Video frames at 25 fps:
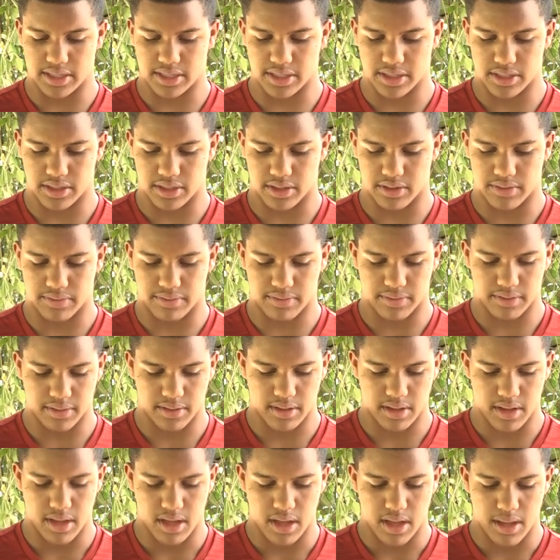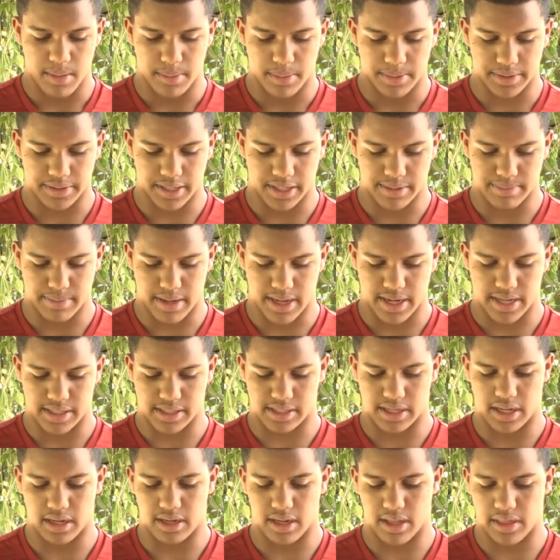deserve. But this man has done